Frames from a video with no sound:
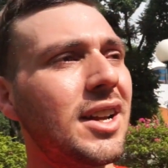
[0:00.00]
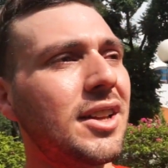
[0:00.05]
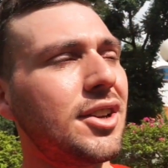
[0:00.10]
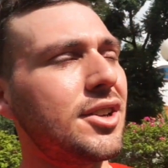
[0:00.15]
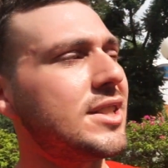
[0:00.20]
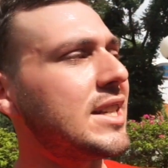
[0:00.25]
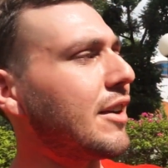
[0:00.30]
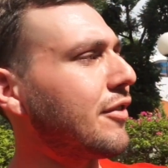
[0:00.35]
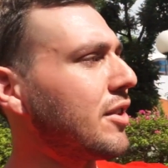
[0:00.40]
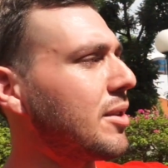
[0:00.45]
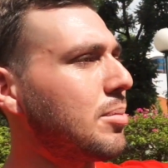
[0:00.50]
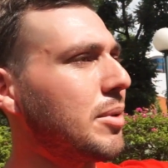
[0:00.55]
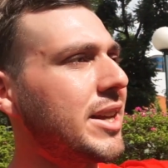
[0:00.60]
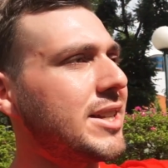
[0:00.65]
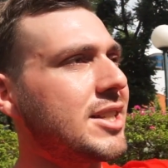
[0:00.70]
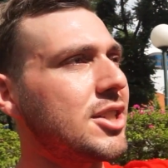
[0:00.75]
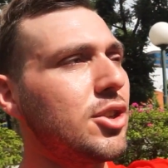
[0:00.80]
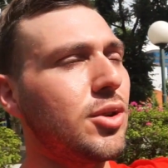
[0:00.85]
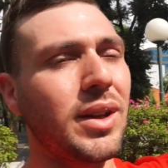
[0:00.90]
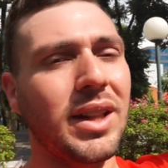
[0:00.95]
There's definitely
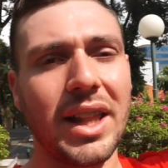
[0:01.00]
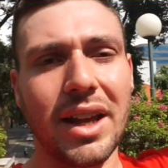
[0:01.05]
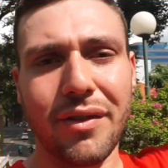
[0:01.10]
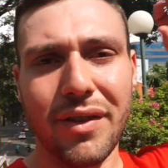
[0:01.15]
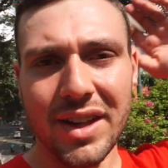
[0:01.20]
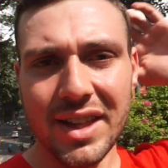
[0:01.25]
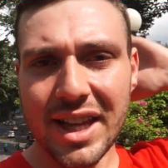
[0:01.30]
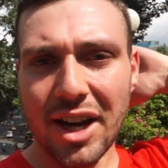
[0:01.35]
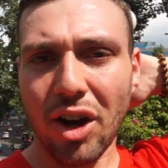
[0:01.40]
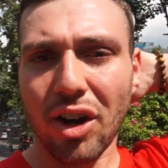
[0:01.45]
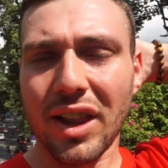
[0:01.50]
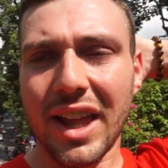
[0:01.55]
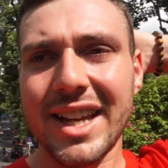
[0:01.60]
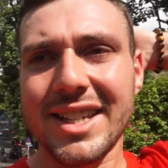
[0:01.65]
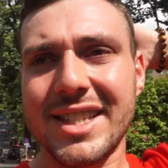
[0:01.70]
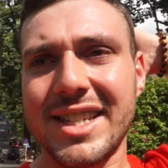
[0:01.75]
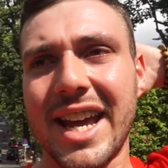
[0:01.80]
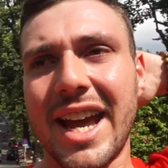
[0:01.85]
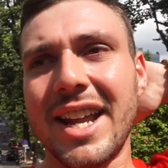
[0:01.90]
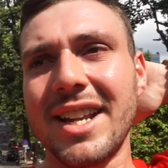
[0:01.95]
places you can live in that are
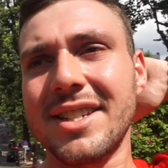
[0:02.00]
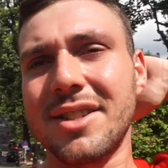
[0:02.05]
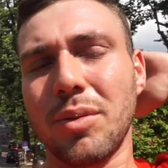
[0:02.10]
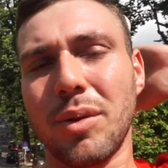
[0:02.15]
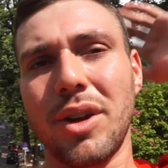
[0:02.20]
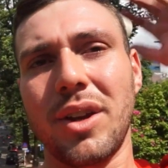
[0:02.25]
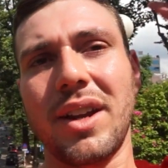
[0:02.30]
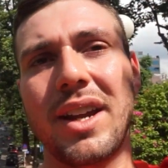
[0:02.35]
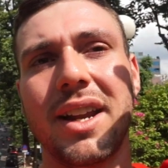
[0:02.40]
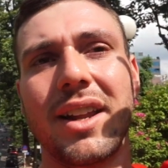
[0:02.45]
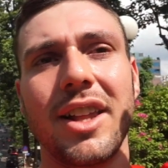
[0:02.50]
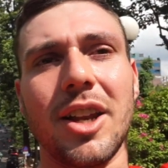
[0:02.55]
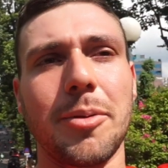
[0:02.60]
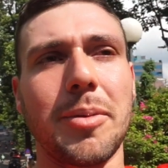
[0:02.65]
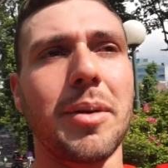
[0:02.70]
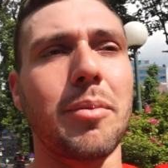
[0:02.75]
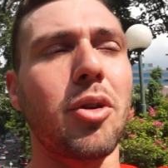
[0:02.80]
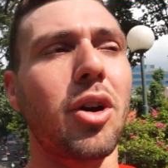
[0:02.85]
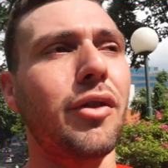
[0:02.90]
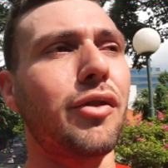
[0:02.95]
less dense, where you can get a little
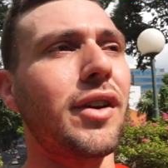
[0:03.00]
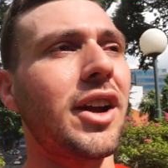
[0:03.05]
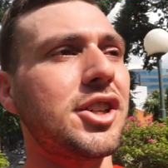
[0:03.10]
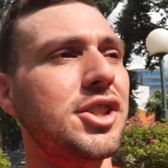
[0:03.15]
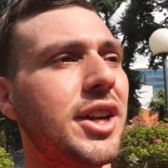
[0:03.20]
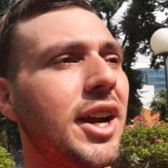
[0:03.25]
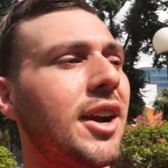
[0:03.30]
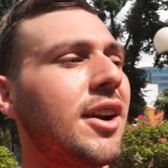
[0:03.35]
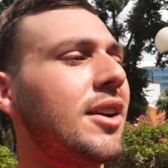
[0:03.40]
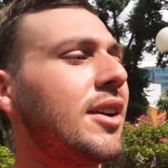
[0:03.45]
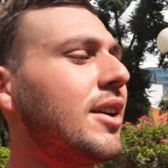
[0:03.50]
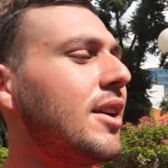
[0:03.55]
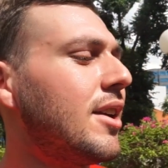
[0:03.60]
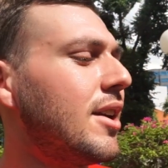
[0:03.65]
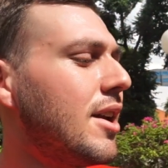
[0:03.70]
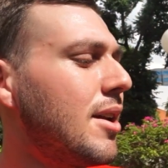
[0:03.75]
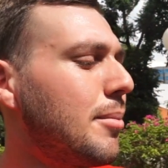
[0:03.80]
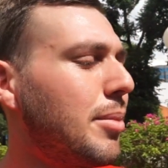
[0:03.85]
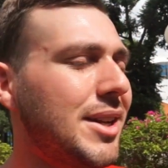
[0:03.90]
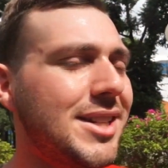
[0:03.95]
bit more fresh air.
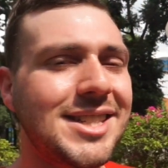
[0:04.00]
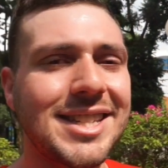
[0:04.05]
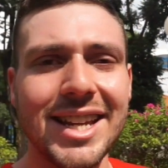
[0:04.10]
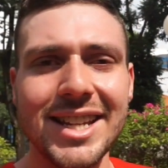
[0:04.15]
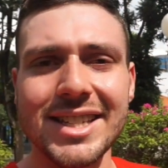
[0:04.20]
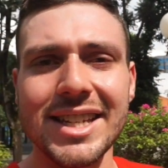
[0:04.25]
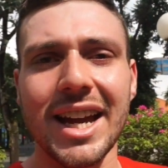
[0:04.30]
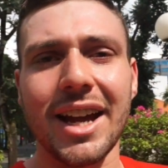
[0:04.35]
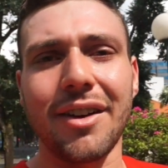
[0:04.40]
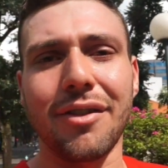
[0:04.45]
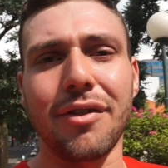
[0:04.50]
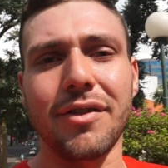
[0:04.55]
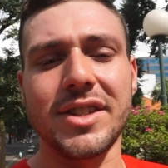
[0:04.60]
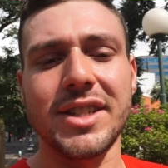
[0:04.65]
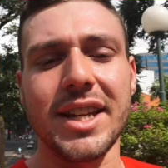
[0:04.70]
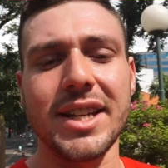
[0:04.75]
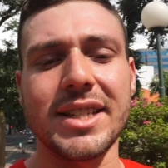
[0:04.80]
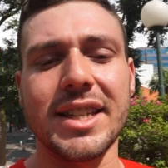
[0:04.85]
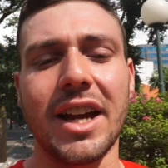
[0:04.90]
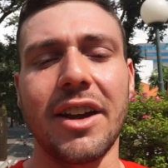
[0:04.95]
But since
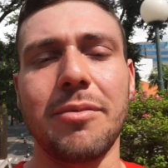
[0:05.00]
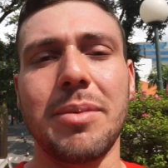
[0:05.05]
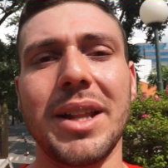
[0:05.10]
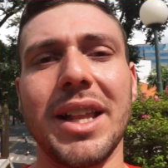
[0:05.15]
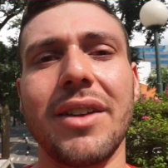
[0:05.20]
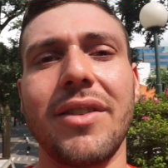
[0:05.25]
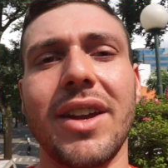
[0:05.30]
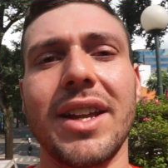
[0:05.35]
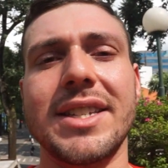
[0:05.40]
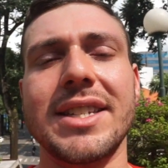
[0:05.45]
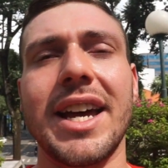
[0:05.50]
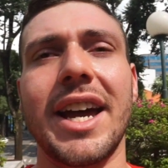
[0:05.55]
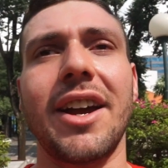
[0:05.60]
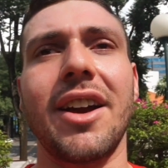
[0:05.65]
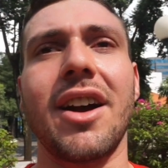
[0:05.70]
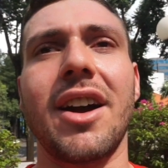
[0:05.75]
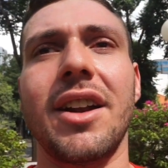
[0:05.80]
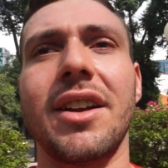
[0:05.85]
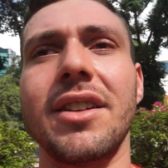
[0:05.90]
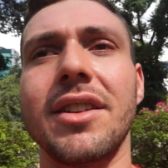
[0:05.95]
I've been living in
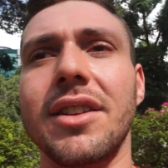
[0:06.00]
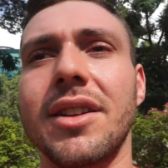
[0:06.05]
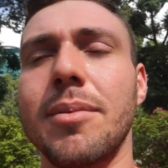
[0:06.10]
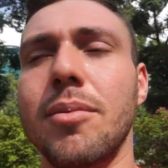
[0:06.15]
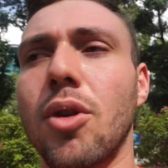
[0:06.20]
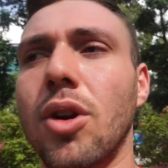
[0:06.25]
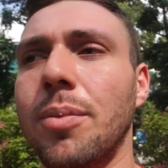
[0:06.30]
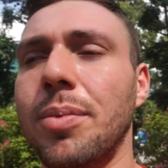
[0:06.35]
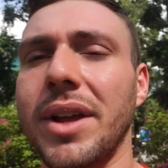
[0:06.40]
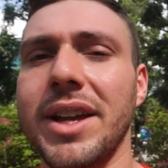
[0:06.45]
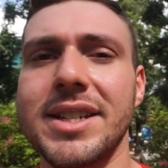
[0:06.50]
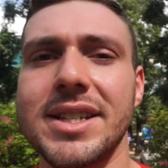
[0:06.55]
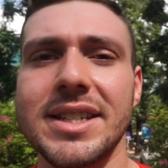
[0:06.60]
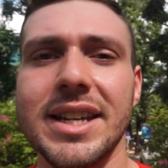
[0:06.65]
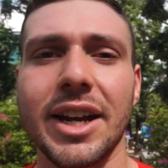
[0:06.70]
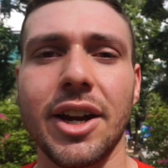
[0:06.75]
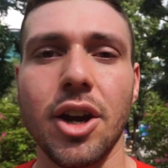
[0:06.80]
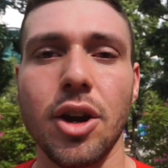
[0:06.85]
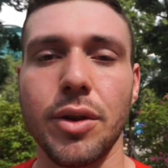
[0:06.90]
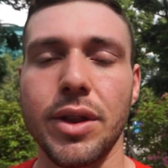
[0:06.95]
Saigon, the more places
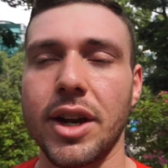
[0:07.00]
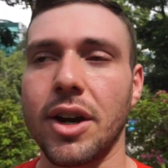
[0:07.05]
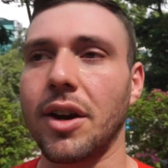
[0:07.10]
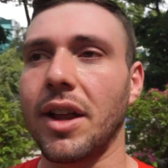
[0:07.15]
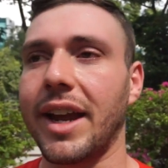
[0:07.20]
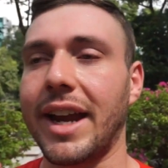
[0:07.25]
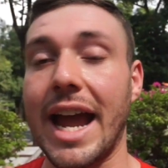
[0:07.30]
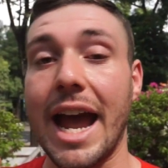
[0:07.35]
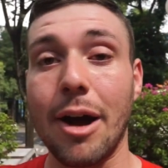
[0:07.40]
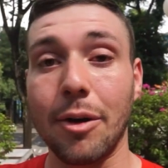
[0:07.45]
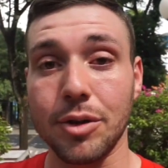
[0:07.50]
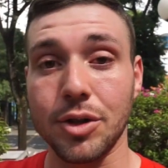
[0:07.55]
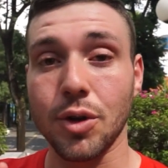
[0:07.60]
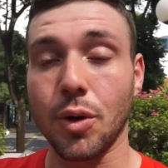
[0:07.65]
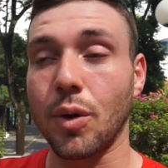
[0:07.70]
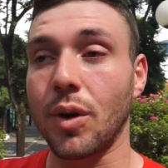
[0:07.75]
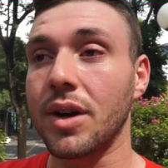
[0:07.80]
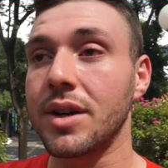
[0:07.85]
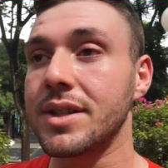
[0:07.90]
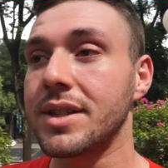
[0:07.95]
I go that are like
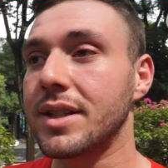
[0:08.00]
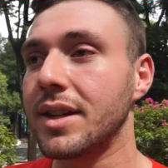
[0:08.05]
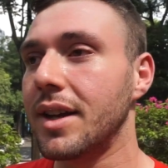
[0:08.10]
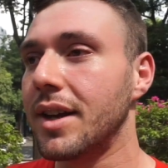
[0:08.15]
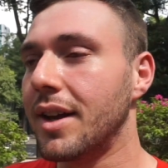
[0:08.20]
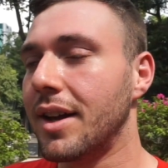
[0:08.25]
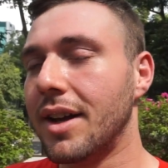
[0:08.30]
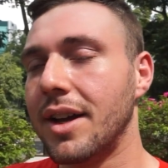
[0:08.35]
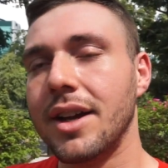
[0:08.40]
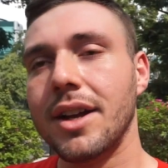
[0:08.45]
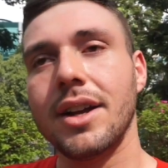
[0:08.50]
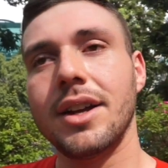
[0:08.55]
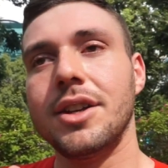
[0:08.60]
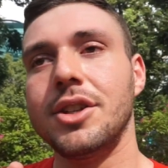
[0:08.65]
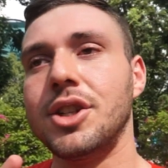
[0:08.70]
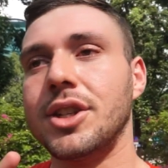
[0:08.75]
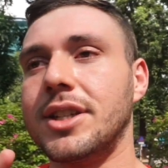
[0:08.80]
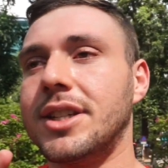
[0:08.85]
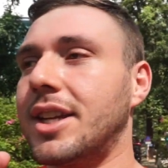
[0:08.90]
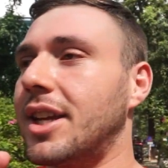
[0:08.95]
outdoors,
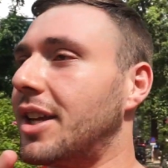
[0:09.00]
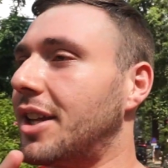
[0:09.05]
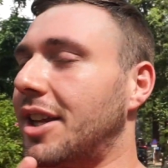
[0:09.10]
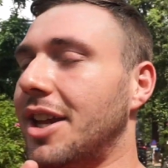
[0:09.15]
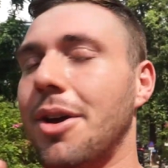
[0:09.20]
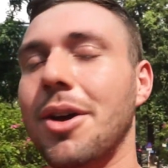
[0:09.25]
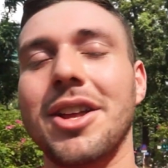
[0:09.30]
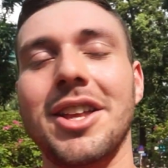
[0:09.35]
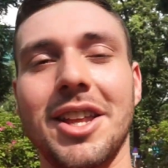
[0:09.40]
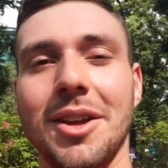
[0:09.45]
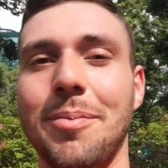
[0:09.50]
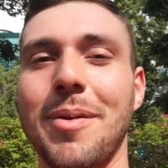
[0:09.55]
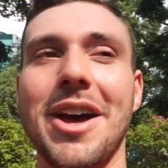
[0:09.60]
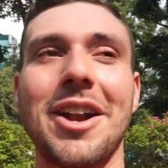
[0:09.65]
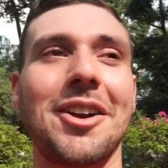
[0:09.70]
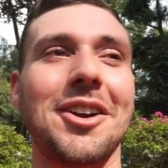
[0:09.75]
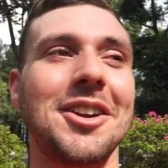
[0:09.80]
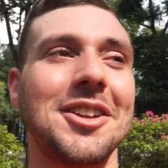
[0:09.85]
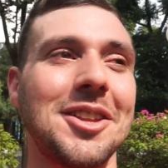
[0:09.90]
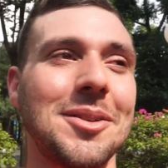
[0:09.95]
just the
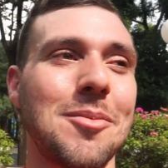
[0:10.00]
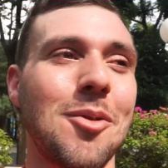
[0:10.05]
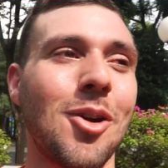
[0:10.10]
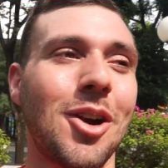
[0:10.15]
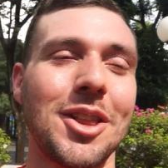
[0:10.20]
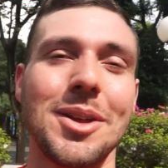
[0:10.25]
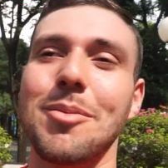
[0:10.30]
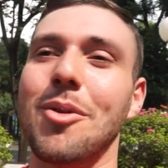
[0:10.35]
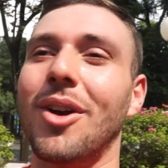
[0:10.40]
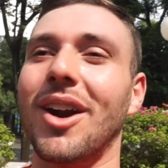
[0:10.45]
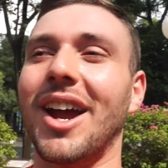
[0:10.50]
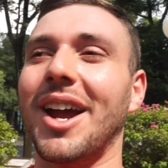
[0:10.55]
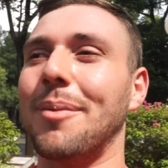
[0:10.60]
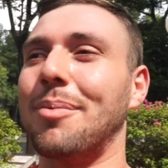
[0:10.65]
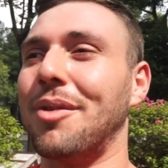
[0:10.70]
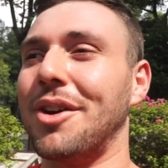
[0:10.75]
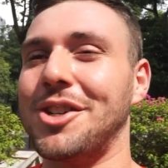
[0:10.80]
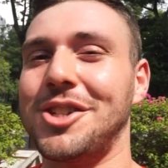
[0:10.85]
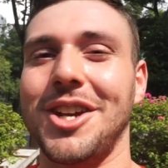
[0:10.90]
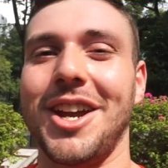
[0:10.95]
better, the more I
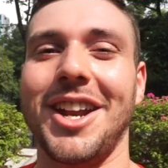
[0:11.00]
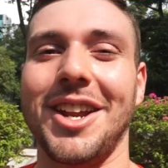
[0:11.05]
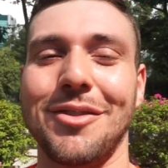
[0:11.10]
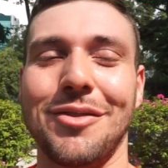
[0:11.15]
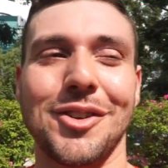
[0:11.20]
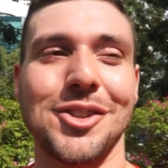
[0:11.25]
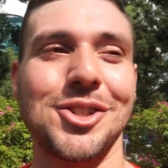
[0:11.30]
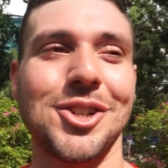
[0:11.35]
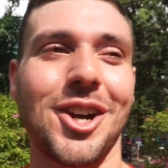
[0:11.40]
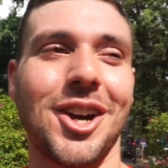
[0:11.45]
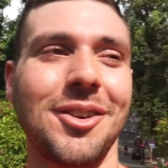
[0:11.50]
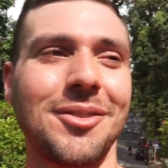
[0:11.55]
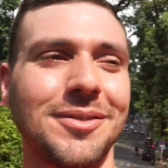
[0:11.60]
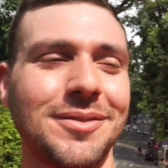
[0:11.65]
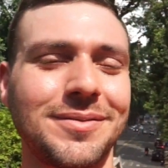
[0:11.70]
appreciate it for sure.